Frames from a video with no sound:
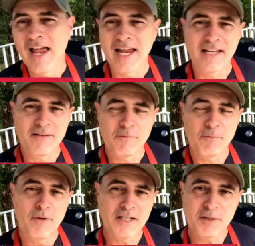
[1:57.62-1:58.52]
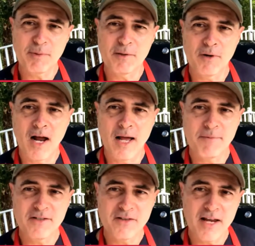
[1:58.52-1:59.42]
Hey, Recipe Rob,
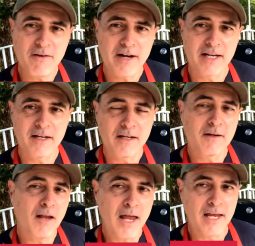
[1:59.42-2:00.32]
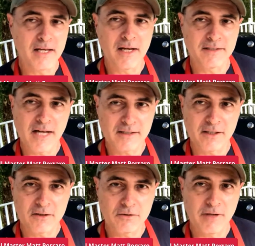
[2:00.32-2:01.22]
is there a
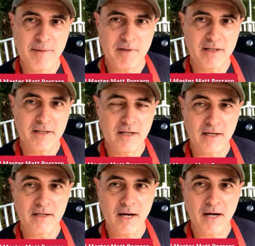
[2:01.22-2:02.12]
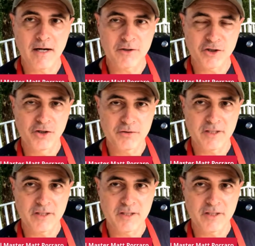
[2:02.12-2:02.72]
technical gremlin in our shoot